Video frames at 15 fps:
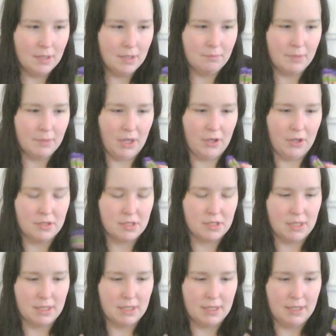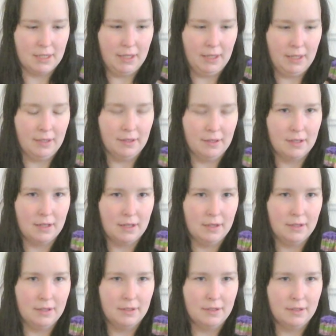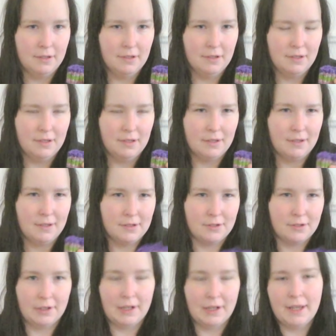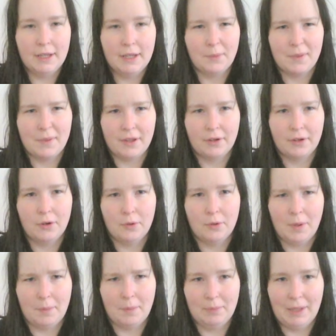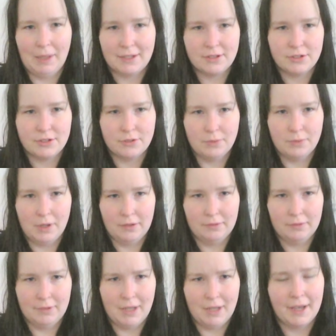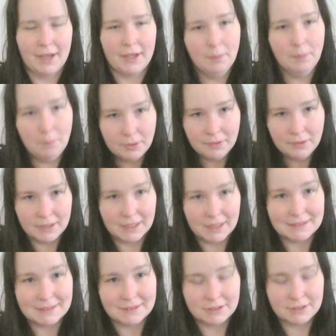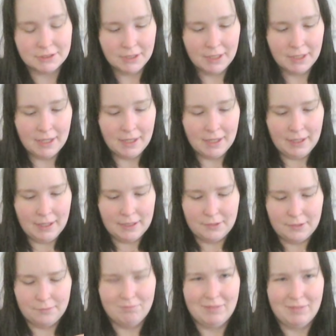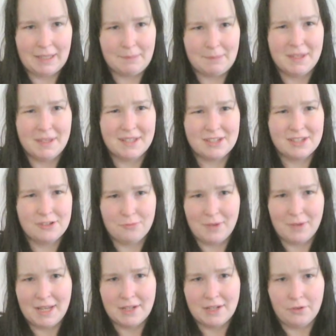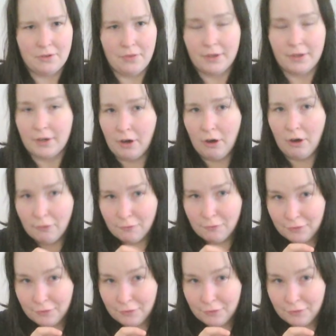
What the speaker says: because I don't like when they go up like too high up and like being strained on the calf.